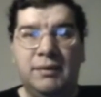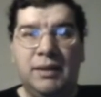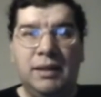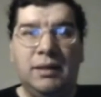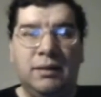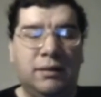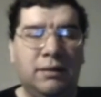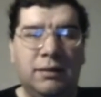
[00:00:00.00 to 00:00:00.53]

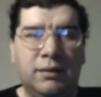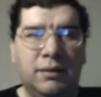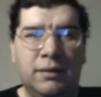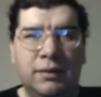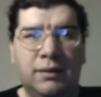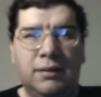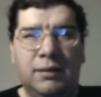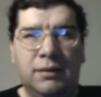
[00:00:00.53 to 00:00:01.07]
Yeah.
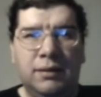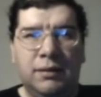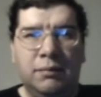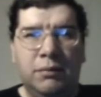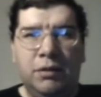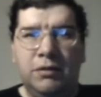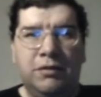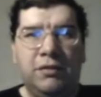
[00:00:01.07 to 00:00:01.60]

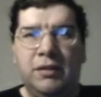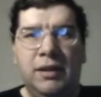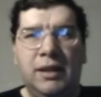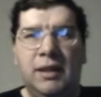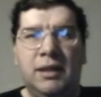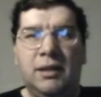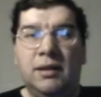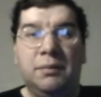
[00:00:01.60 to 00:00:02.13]

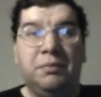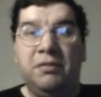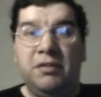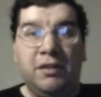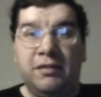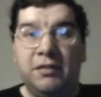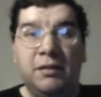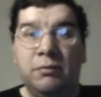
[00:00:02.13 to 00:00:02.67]
Mostly uh,
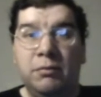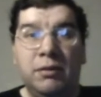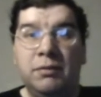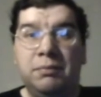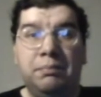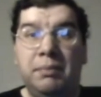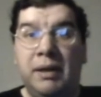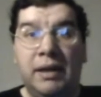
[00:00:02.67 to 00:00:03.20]
obsessing
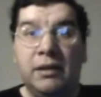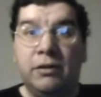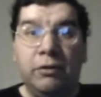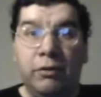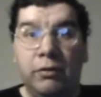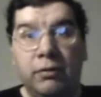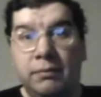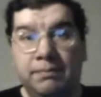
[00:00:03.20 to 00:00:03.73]
with
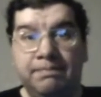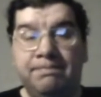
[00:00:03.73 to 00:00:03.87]
Batgirl.